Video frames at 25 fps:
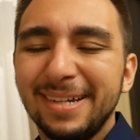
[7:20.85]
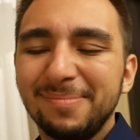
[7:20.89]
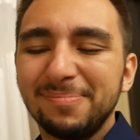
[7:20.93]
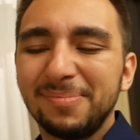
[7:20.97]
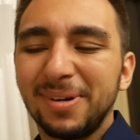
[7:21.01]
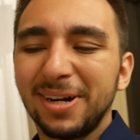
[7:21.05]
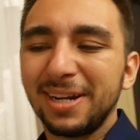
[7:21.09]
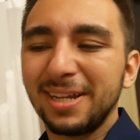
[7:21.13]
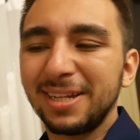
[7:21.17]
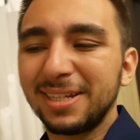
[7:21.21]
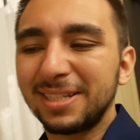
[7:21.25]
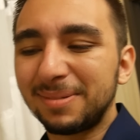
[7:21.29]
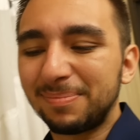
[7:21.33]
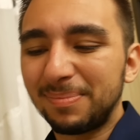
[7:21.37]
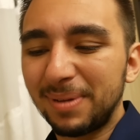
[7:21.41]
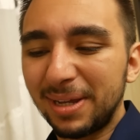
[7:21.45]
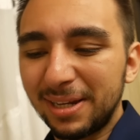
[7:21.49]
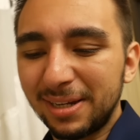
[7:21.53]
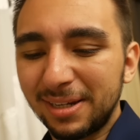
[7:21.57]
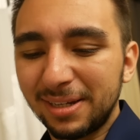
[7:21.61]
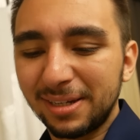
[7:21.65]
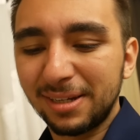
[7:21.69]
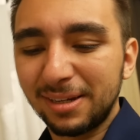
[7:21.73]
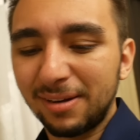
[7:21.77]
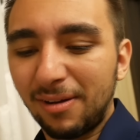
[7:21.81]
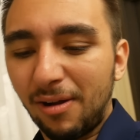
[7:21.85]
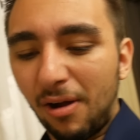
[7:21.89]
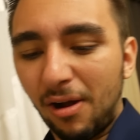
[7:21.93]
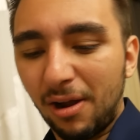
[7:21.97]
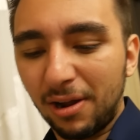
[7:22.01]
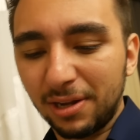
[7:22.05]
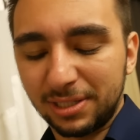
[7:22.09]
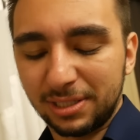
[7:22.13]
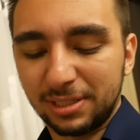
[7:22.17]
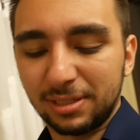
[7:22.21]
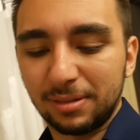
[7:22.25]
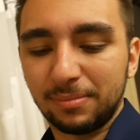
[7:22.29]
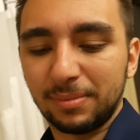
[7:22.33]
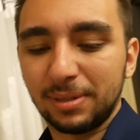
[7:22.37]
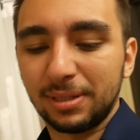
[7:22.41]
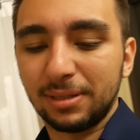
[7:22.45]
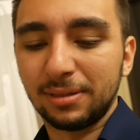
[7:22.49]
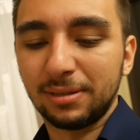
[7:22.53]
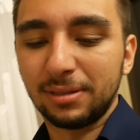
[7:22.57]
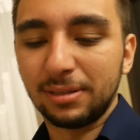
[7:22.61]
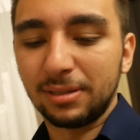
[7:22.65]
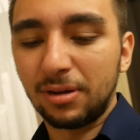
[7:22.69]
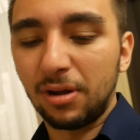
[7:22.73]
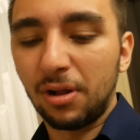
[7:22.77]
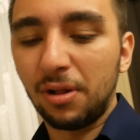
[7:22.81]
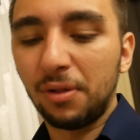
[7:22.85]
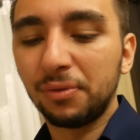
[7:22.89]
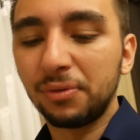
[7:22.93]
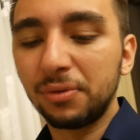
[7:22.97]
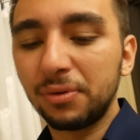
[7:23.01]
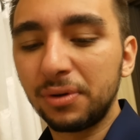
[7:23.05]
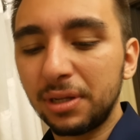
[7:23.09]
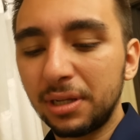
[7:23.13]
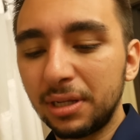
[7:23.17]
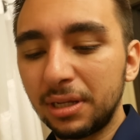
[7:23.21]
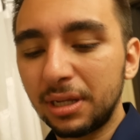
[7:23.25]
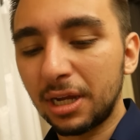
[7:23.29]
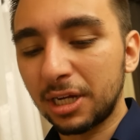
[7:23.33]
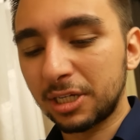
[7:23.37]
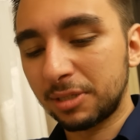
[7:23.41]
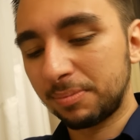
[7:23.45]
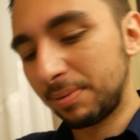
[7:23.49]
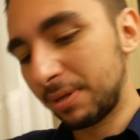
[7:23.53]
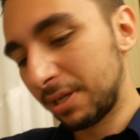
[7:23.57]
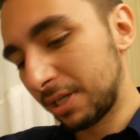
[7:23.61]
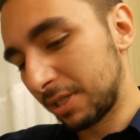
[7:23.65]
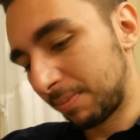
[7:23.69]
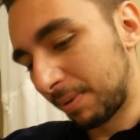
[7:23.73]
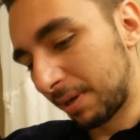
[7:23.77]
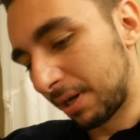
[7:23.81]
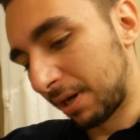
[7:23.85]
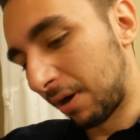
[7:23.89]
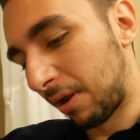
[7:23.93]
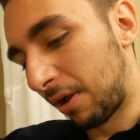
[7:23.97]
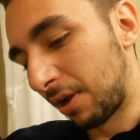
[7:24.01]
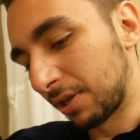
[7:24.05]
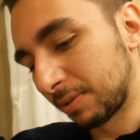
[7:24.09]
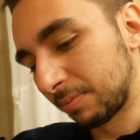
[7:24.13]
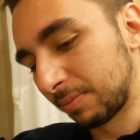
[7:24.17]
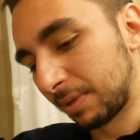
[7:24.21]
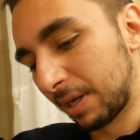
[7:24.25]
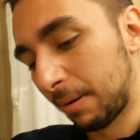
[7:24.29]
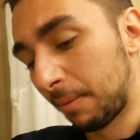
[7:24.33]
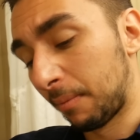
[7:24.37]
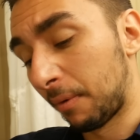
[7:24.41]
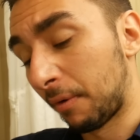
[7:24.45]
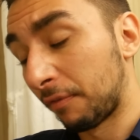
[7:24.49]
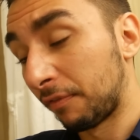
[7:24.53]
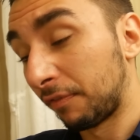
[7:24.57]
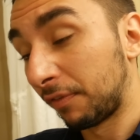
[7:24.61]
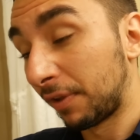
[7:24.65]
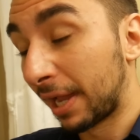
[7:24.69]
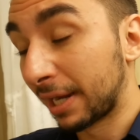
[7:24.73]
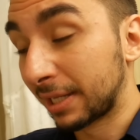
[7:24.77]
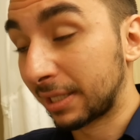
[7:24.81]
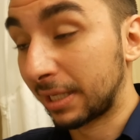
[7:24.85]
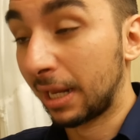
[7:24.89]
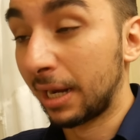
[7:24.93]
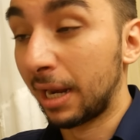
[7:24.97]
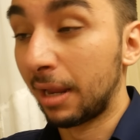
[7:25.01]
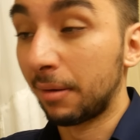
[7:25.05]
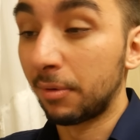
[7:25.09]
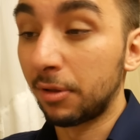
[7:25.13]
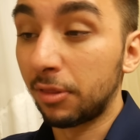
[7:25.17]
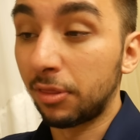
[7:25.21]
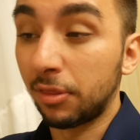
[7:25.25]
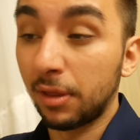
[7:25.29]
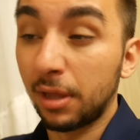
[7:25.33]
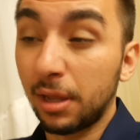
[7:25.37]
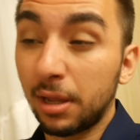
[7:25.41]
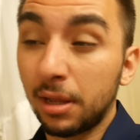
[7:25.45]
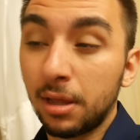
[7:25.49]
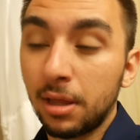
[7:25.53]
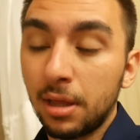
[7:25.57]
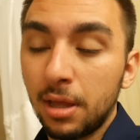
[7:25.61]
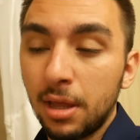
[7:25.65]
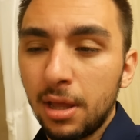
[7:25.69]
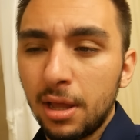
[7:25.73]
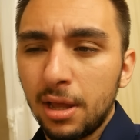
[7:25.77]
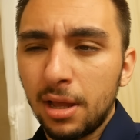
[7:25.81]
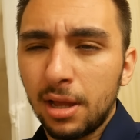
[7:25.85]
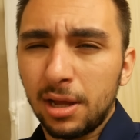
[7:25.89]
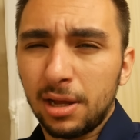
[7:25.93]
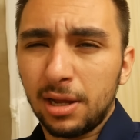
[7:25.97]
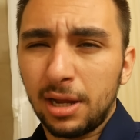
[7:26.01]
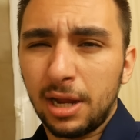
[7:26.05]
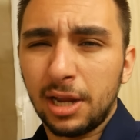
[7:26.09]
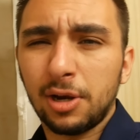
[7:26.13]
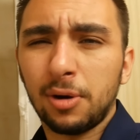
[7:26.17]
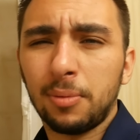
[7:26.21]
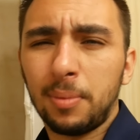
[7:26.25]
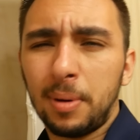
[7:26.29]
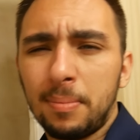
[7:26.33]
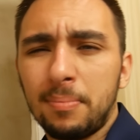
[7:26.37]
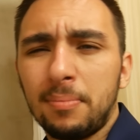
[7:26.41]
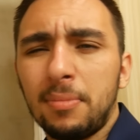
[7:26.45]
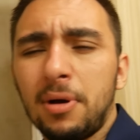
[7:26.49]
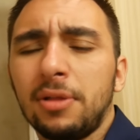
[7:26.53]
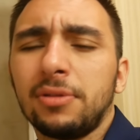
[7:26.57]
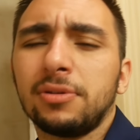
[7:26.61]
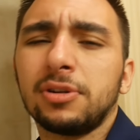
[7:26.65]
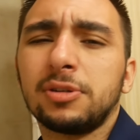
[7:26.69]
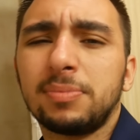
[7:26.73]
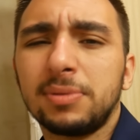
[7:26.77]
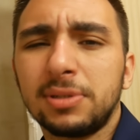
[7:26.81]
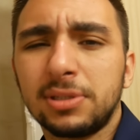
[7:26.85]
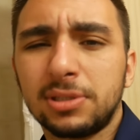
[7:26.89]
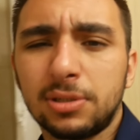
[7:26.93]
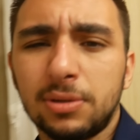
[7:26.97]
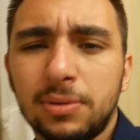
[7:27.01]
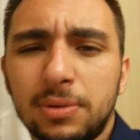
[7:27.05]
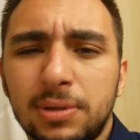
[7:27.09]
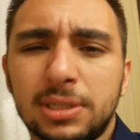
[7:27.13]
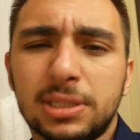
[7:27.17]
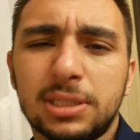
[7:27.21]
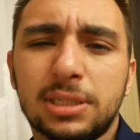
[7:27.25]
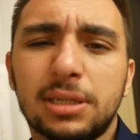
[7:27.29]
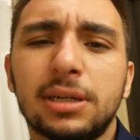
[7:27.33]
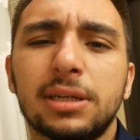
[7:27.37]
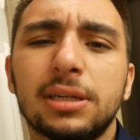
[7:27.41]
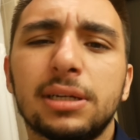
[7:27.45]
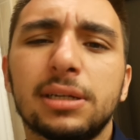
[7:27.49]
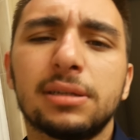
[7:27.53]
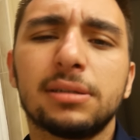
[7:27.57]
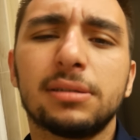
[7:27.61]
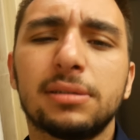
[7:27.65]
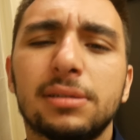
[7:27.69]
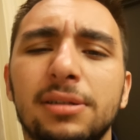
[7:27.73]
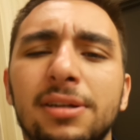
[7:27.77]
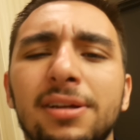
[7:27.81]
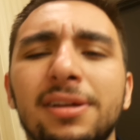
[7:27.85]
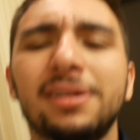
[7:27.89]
But it's been awesome, and Call of Duty XP has been an awesome time to reflect on everything. I know my mother's been so excited